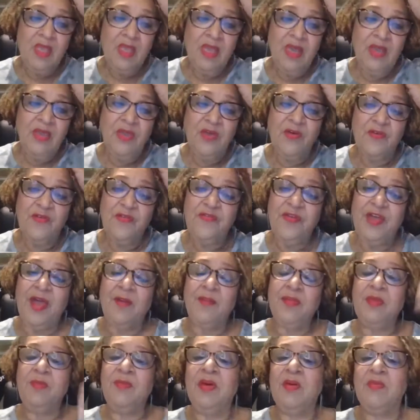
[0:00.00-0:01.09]
and your
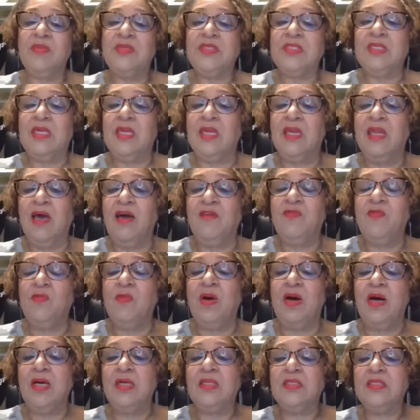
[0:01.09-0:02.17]
family members and loved
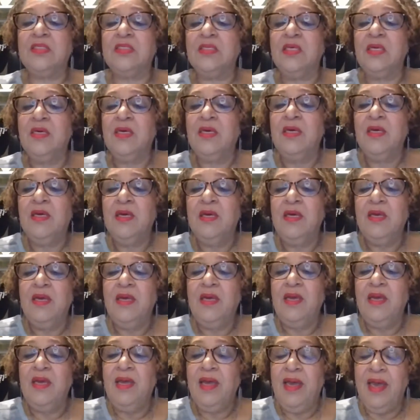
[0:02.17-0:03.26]
ones.
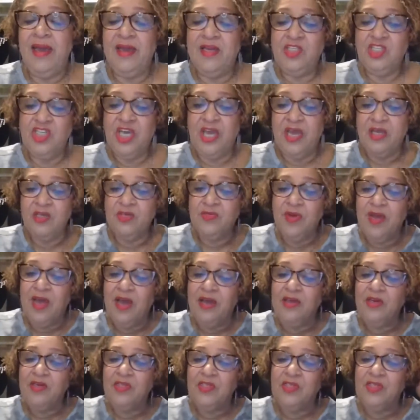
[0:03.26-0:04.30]
Hey, Chandra, how you